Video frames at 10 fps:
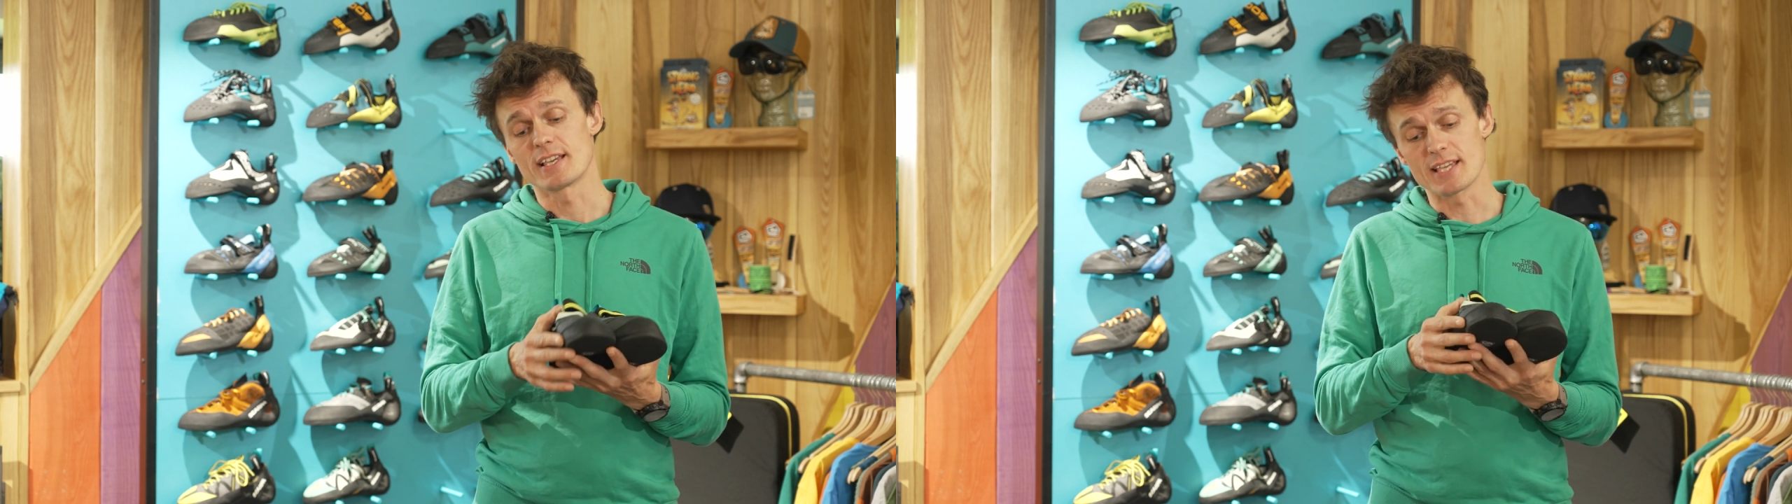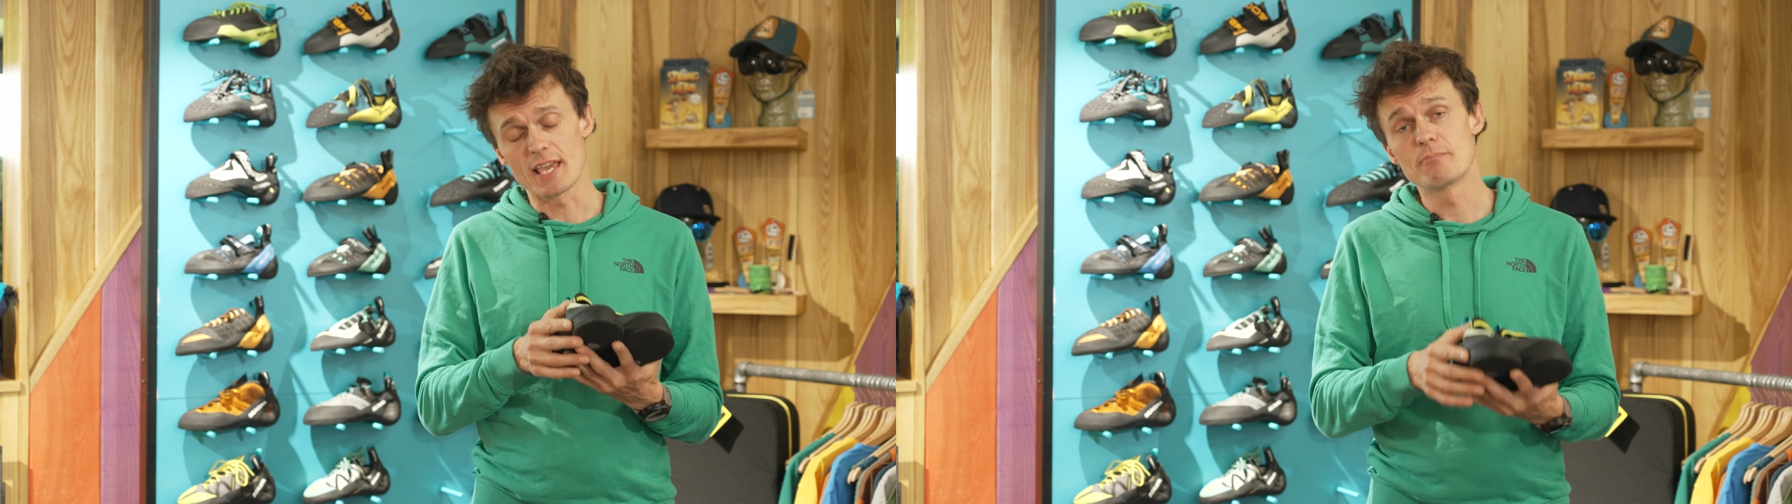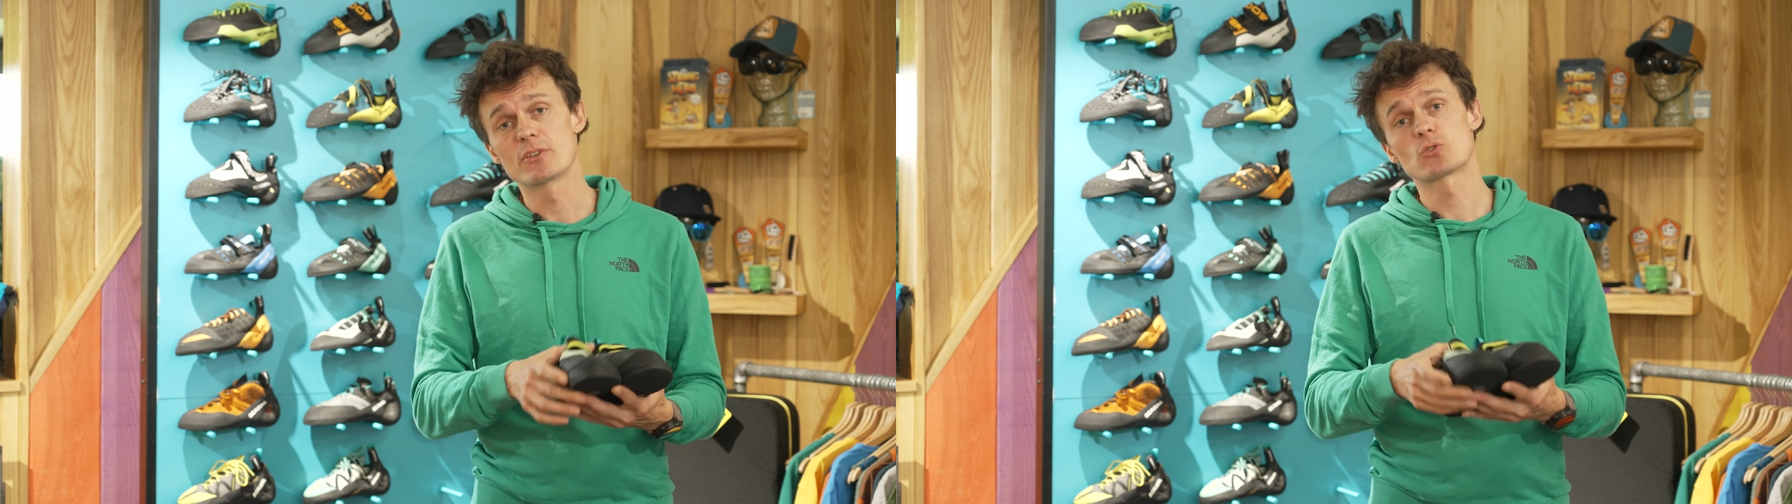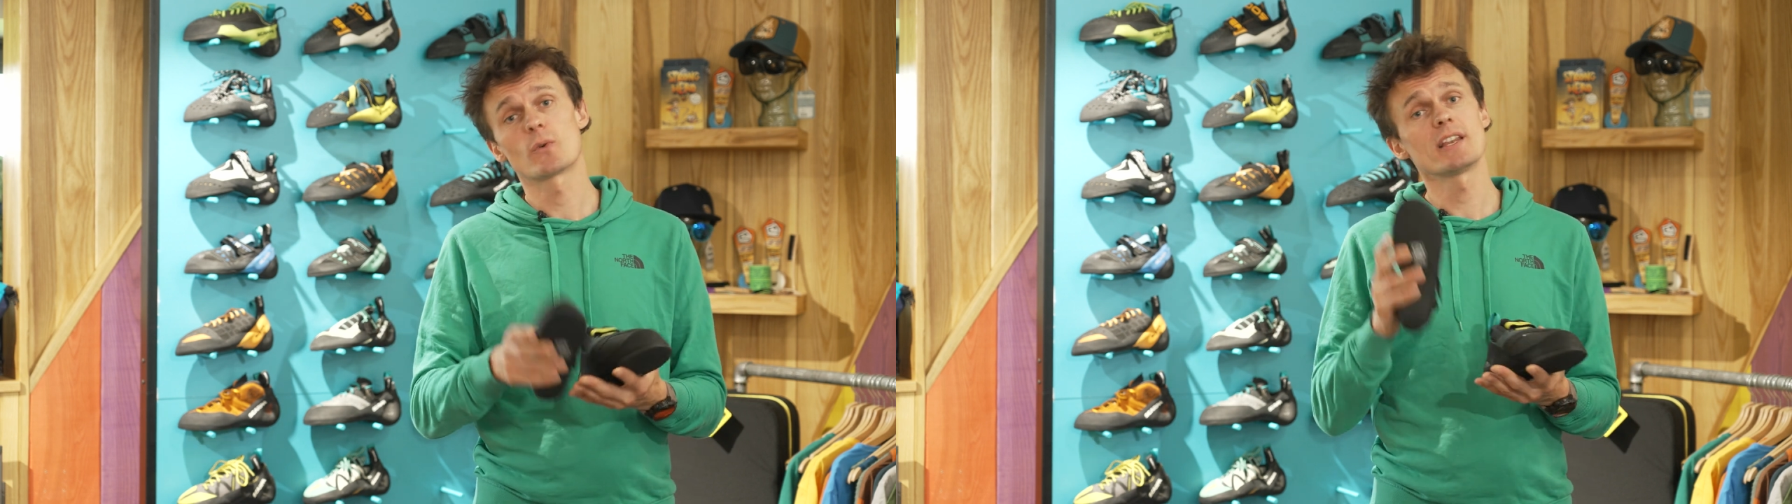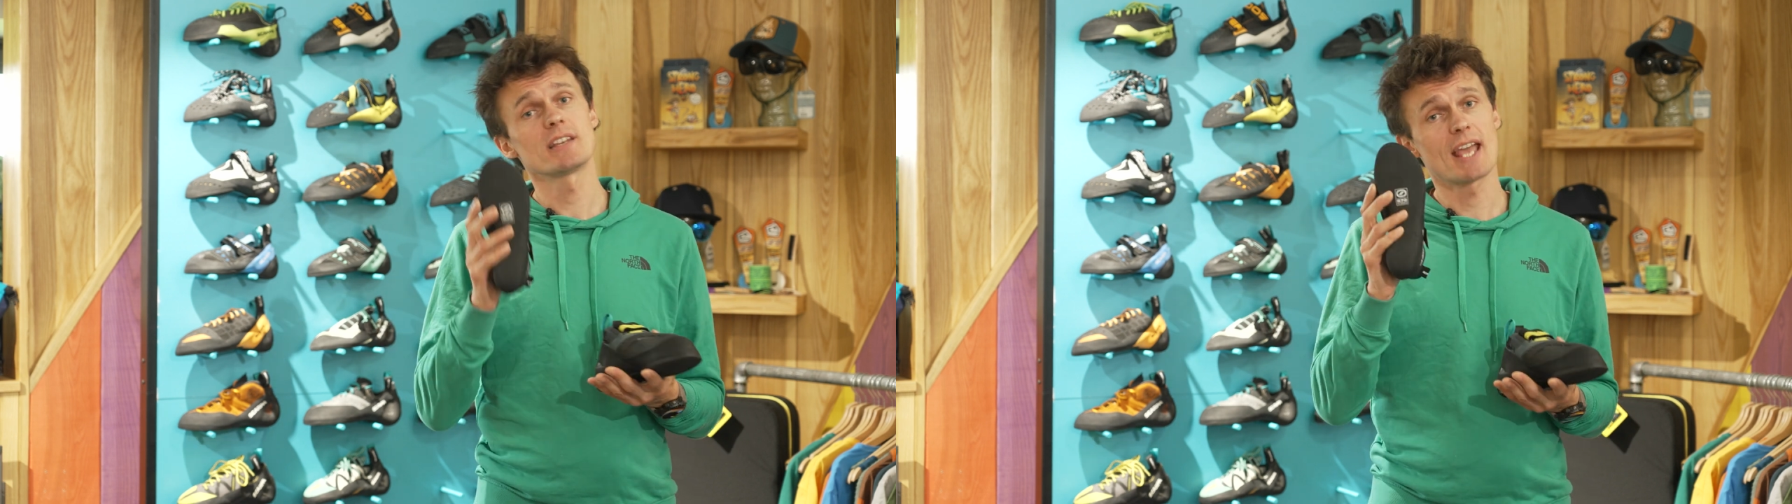is in
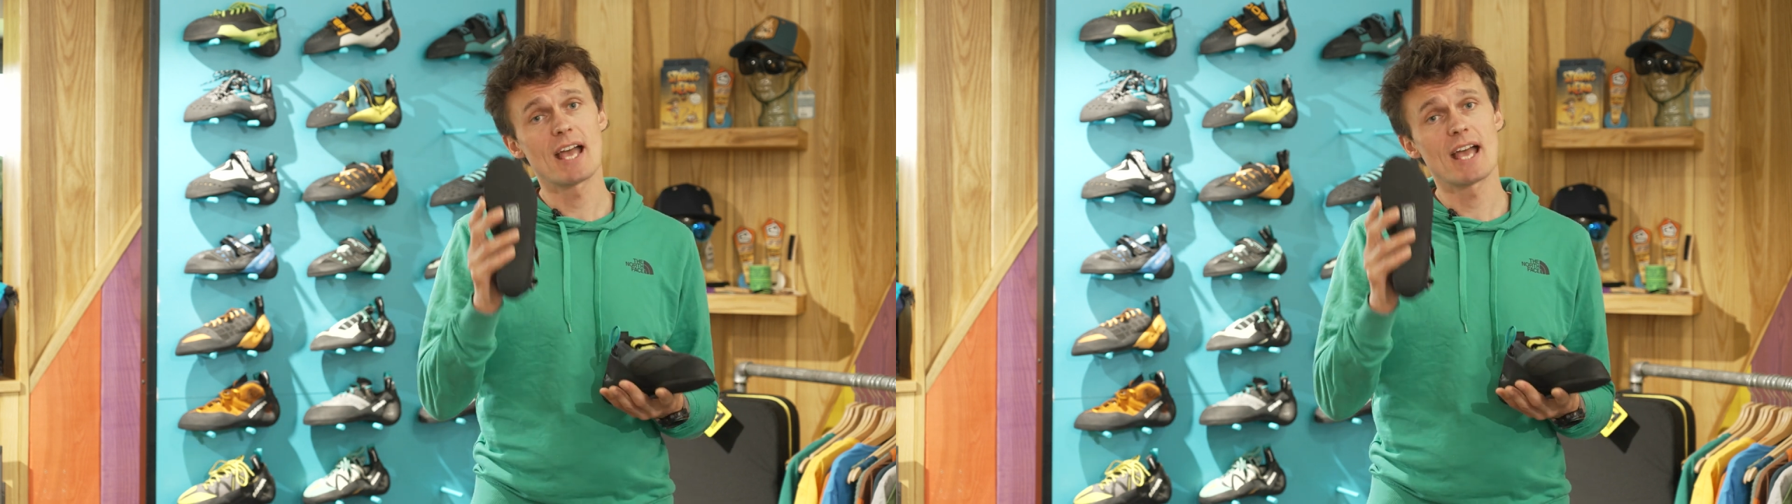between the